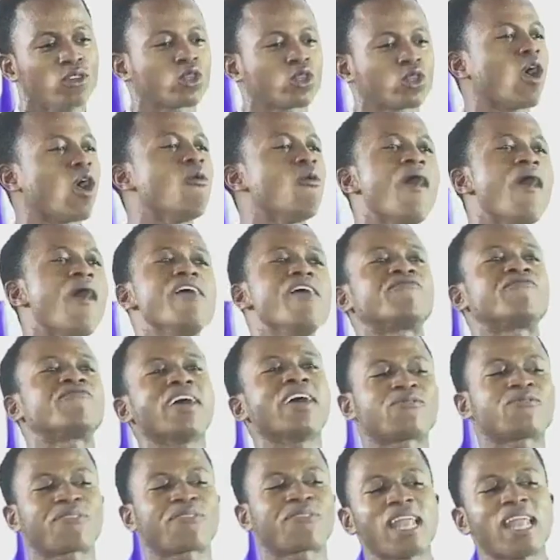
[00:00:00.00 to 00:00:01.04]
So one
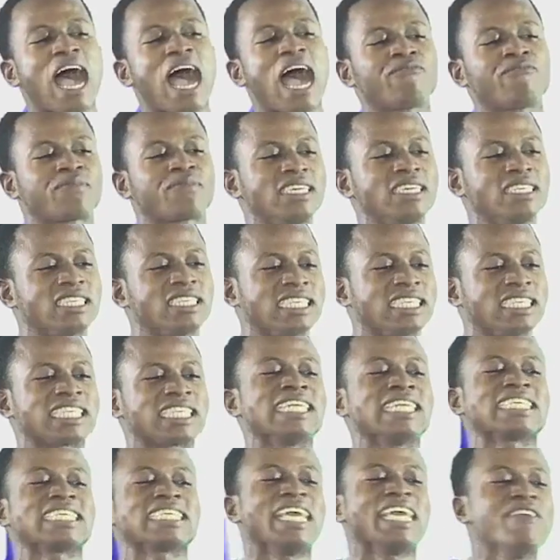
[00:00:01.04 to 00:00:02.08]
faithful afternoon, she
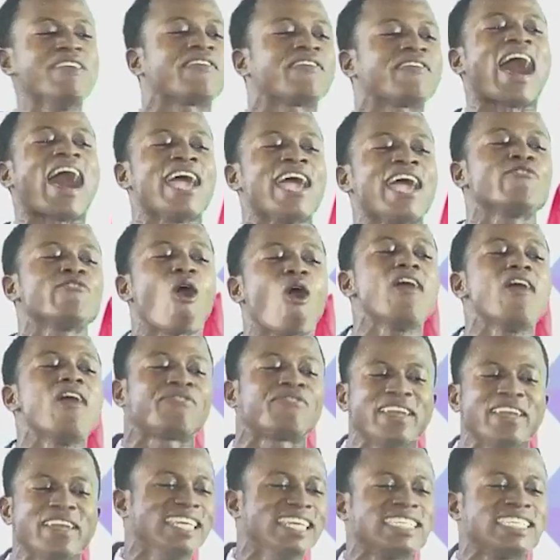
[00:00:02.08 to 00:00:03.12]
said, if I
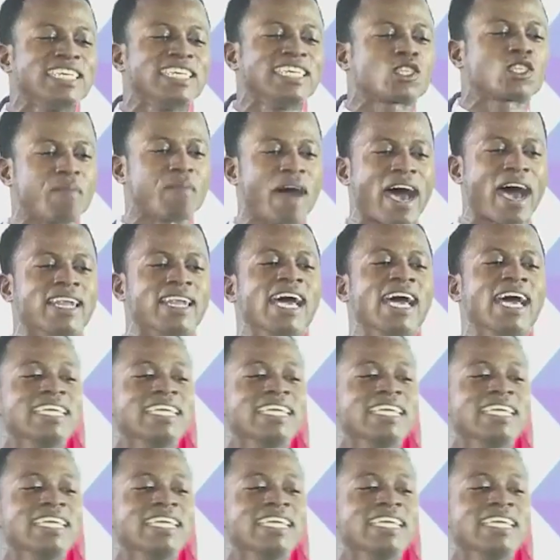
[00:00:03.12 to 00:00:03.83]
don't finish this man,